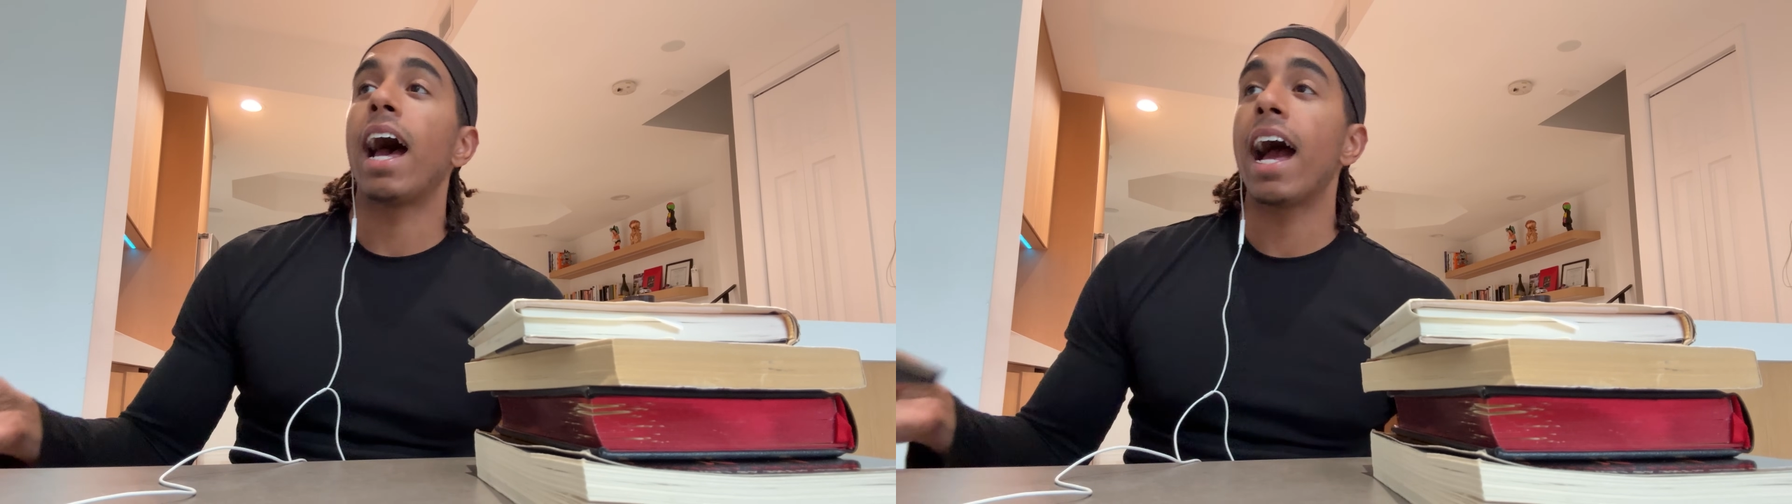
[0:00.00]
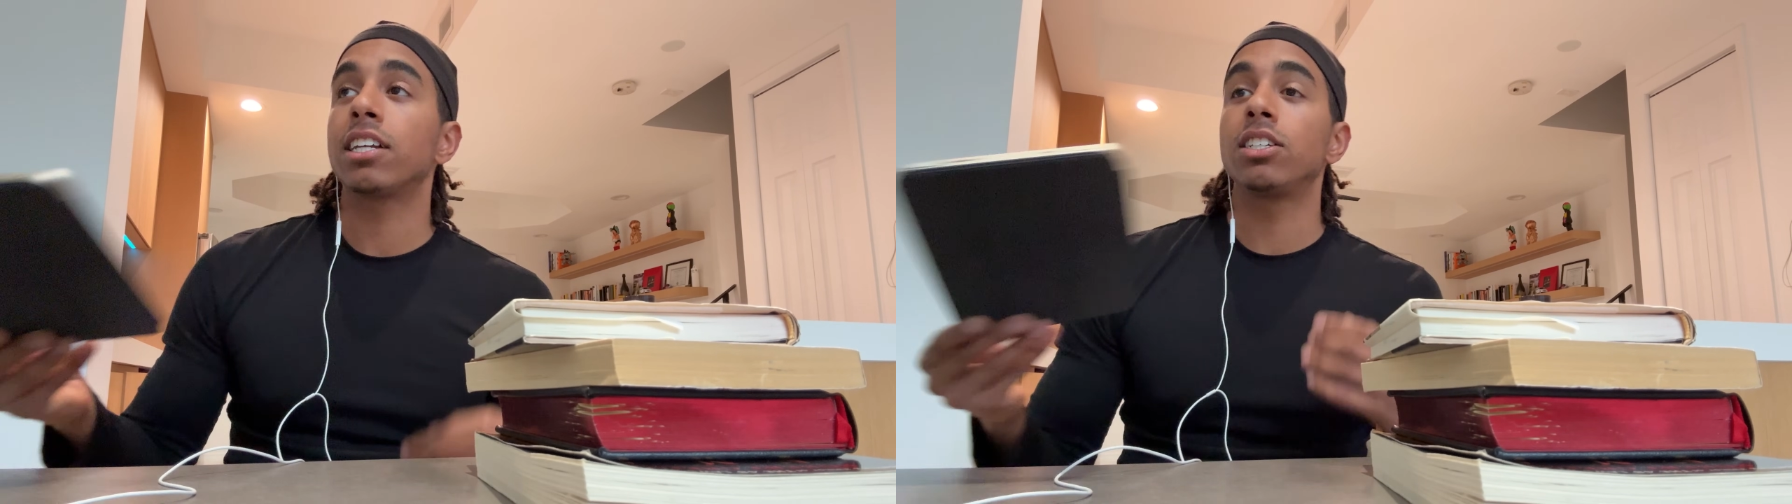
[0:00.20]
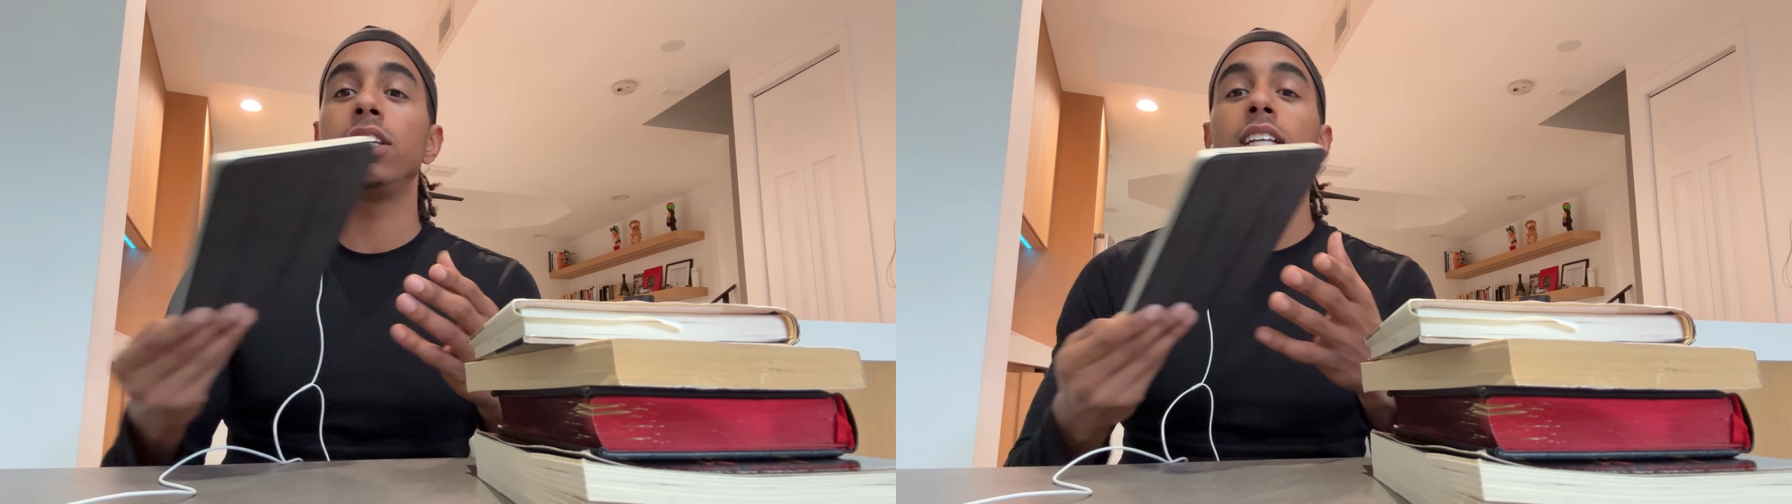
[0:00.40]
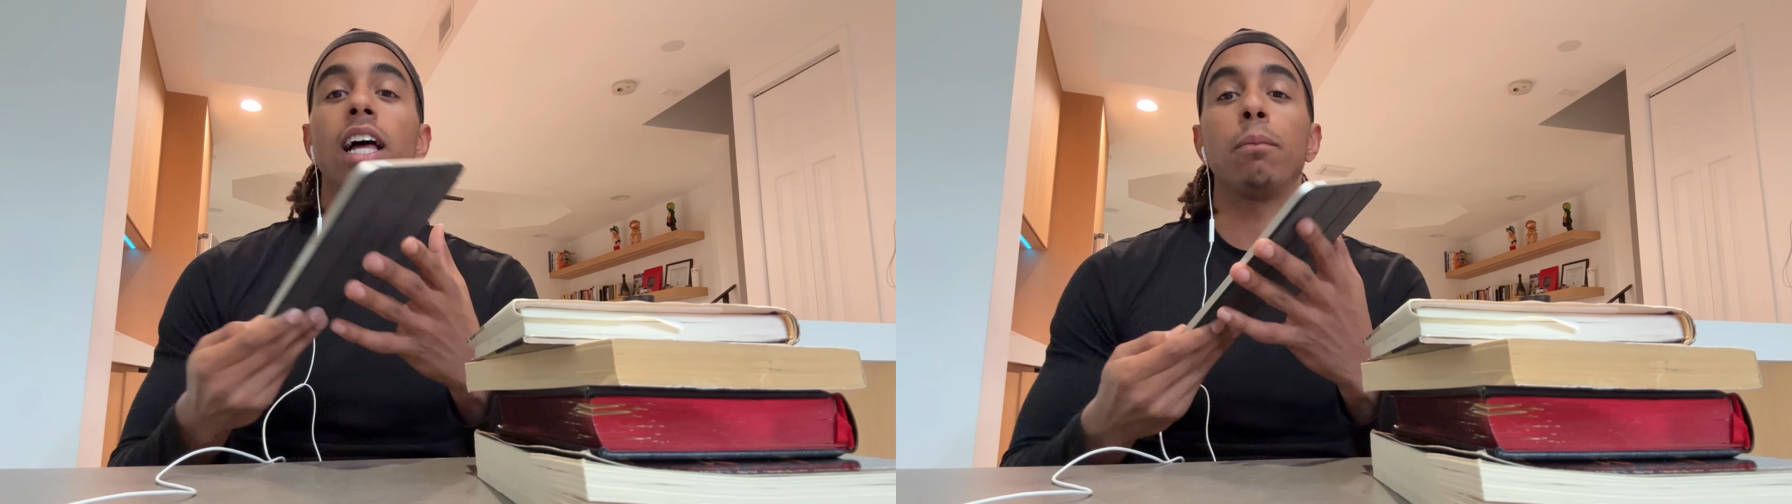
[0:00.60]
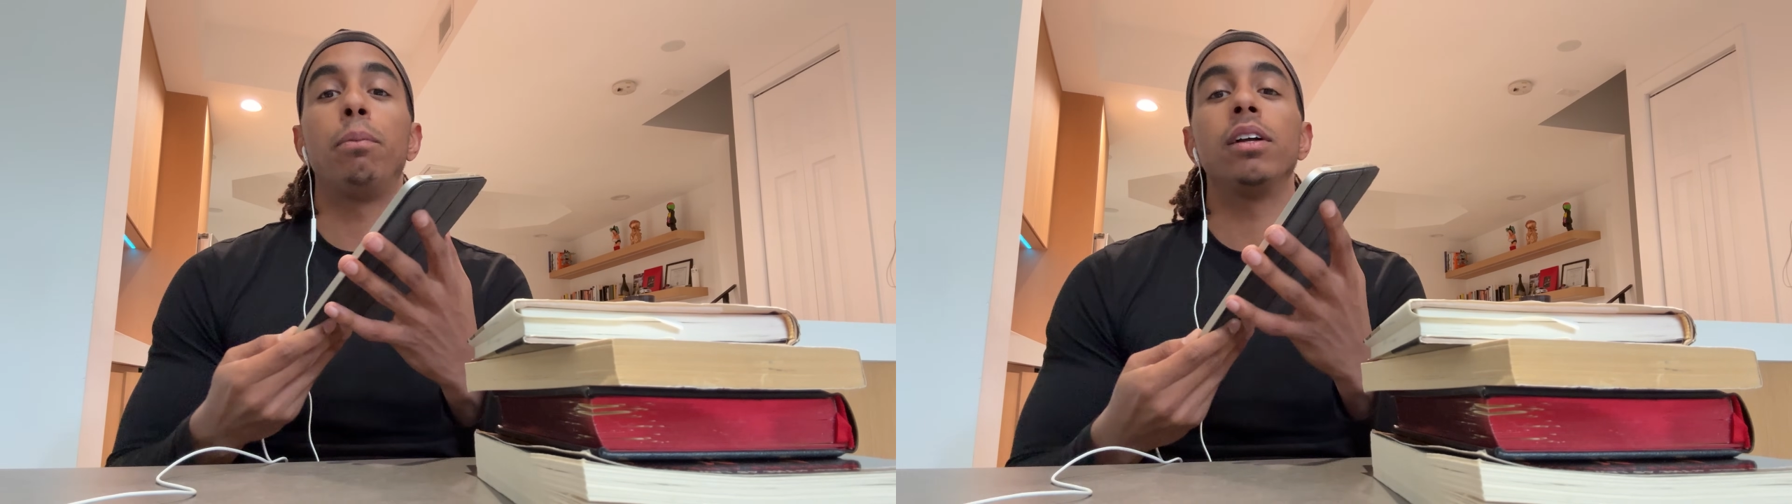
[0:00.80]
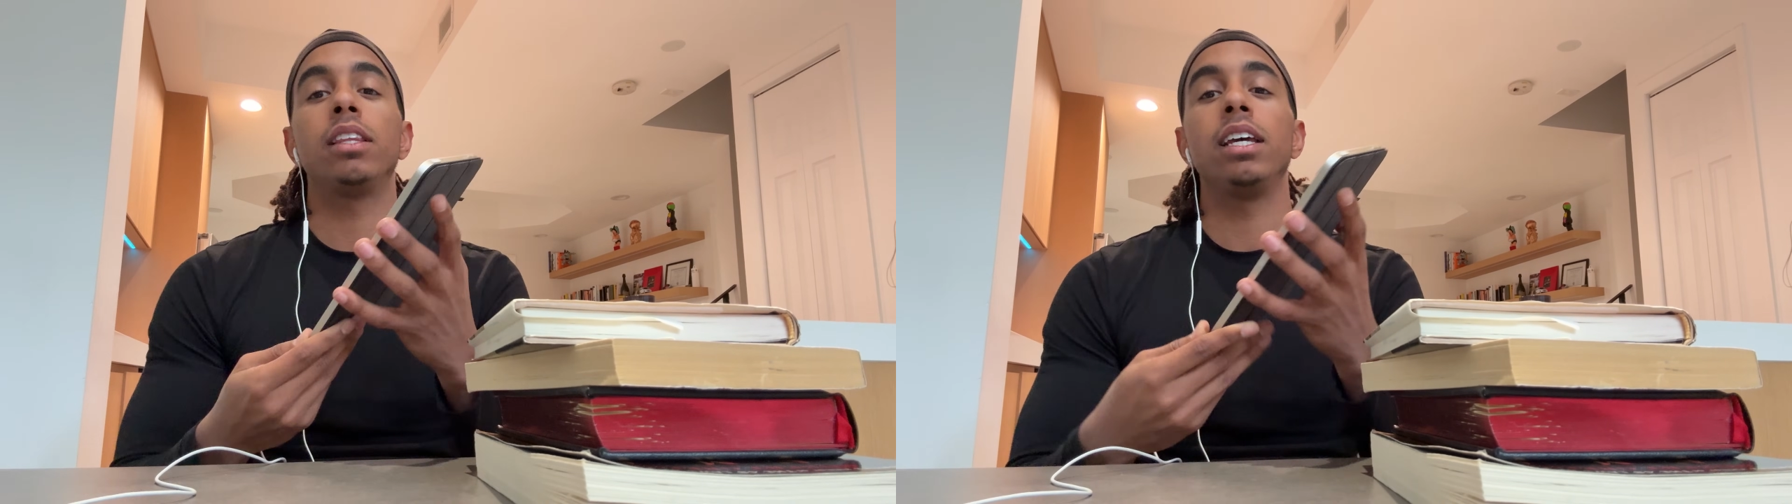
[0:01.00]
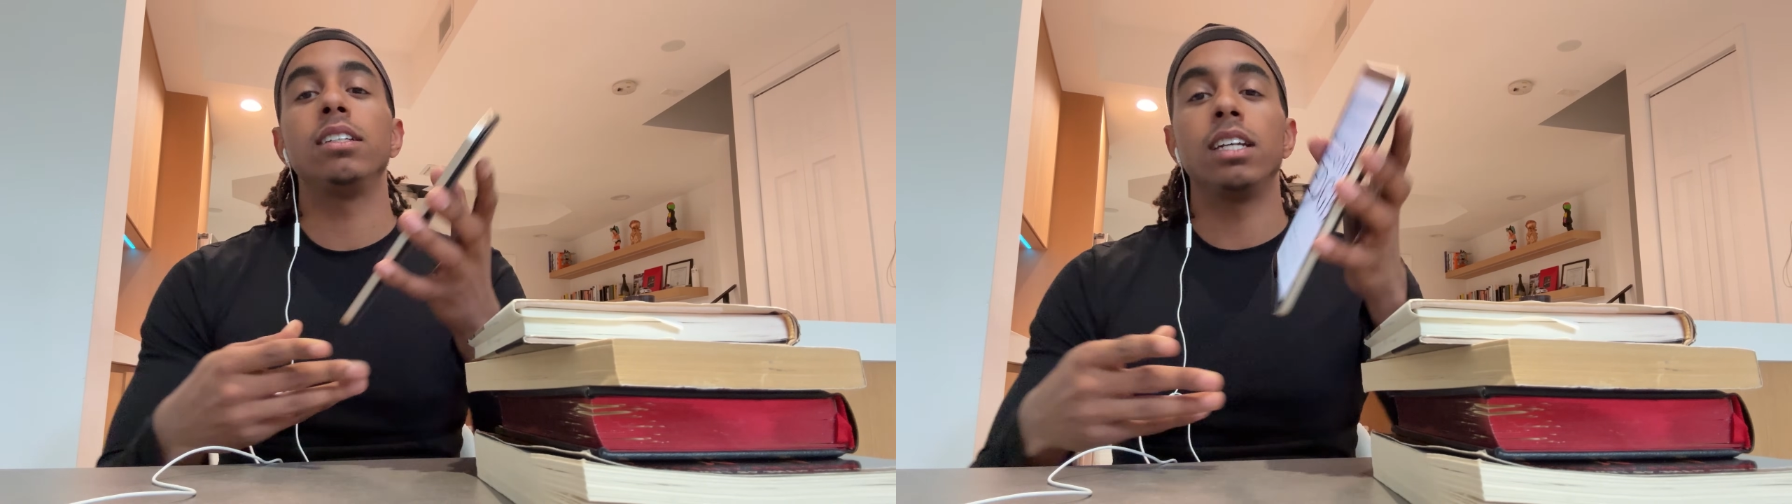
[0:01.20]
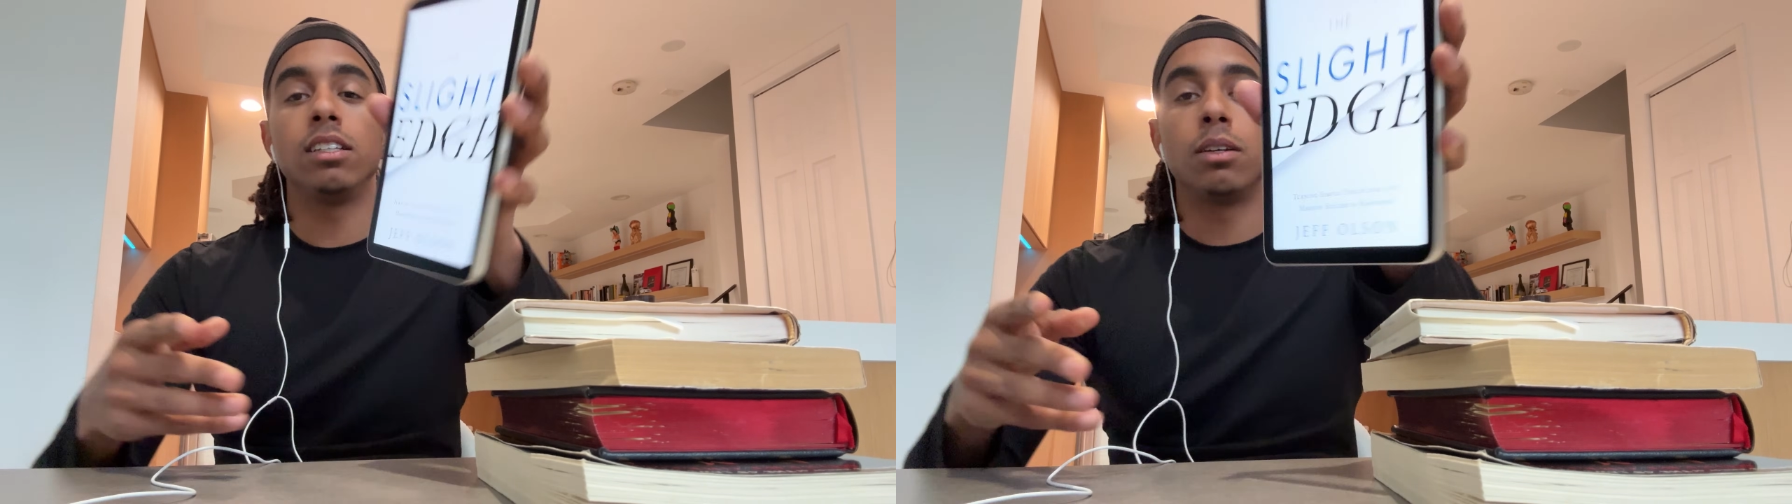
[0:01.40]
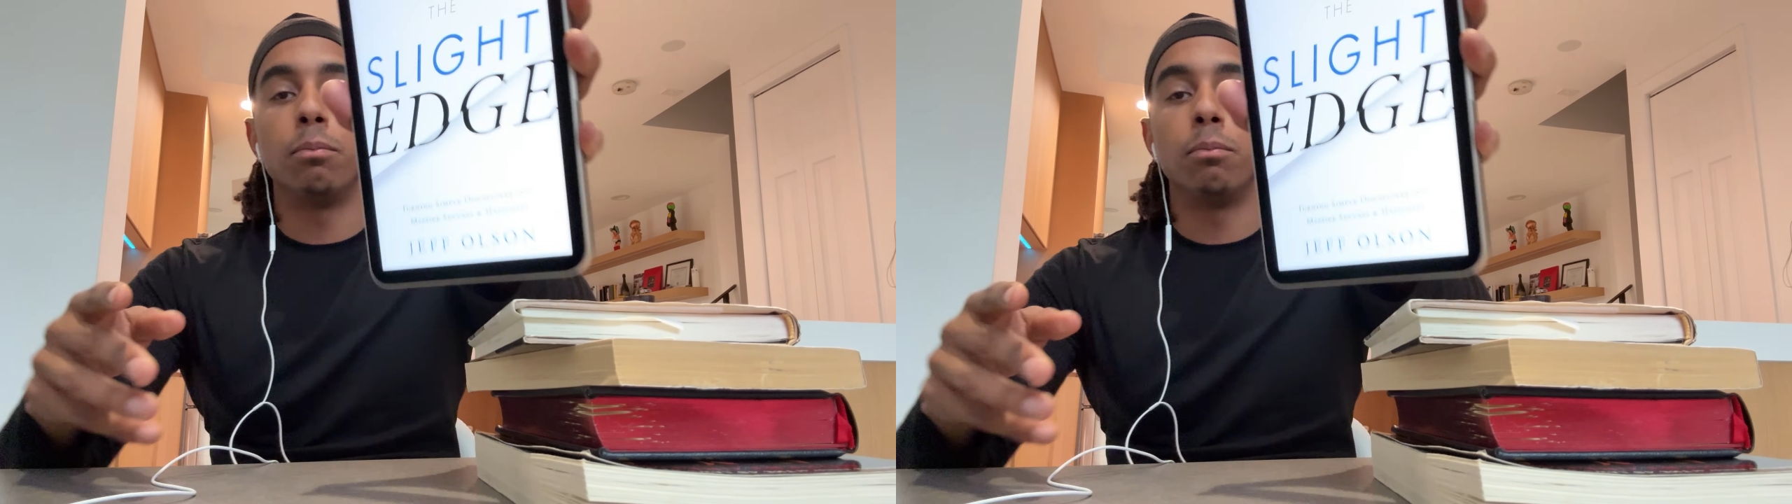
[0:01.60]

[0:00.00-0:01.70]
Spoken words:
actually like put things into